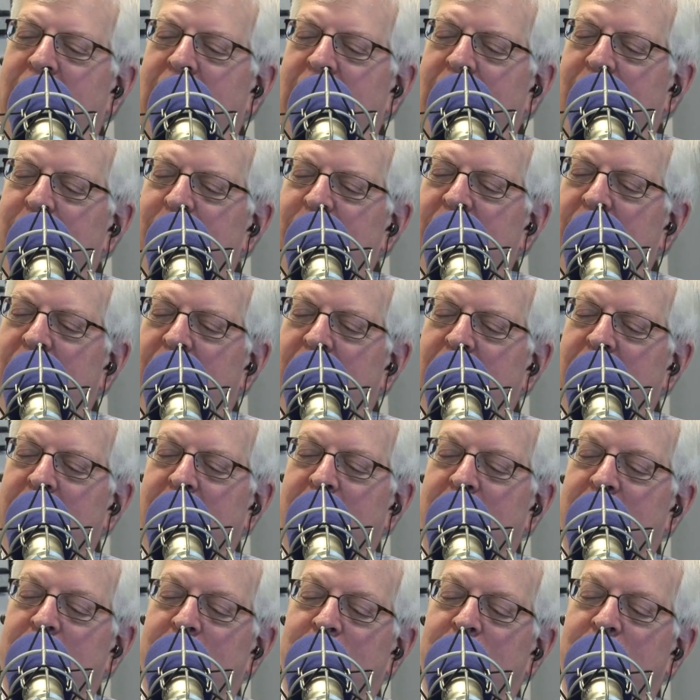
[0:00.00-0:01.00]
And I'm
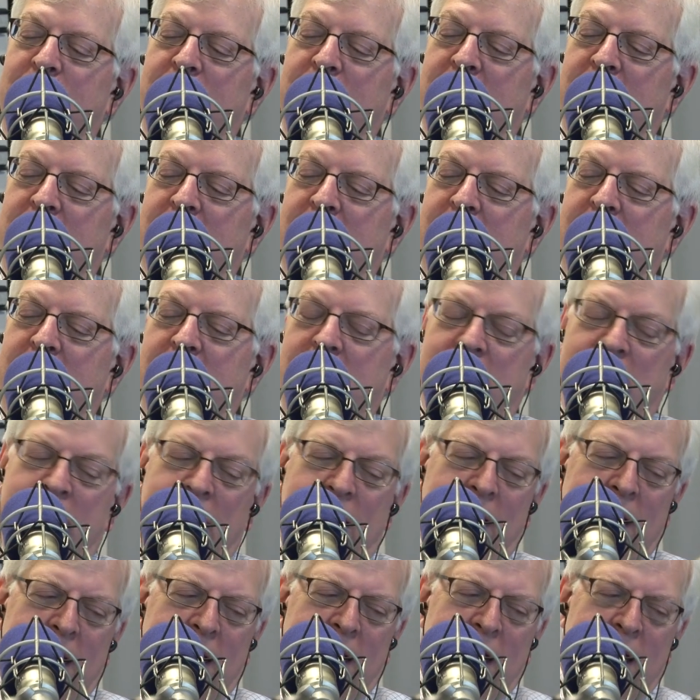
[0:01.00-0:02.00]
telling you that
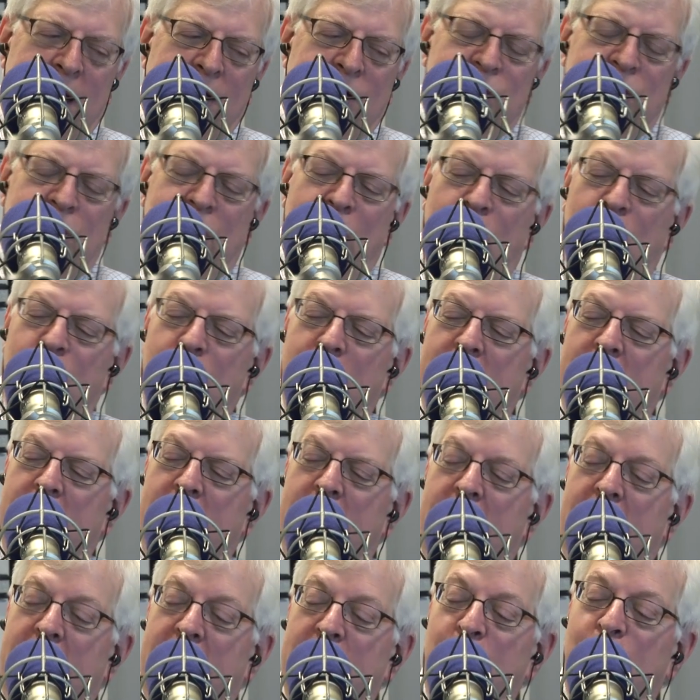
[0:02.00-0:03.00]

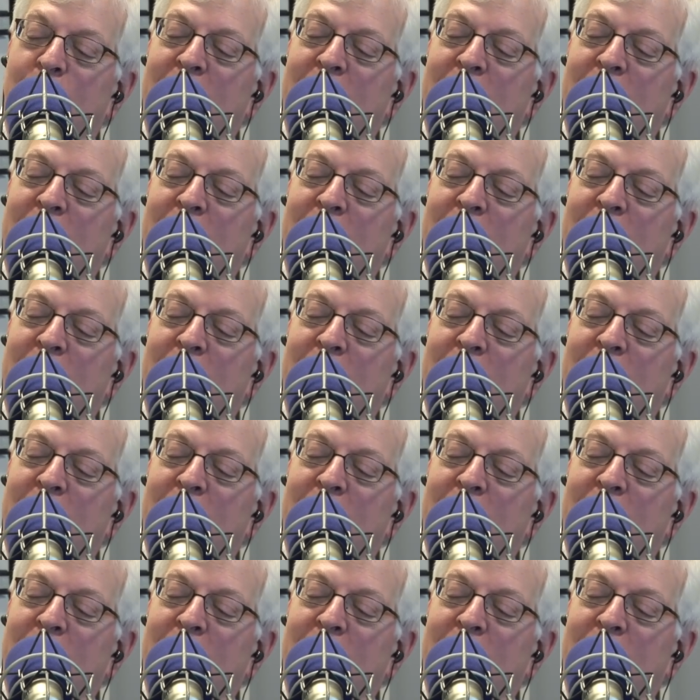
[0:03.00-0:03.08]
I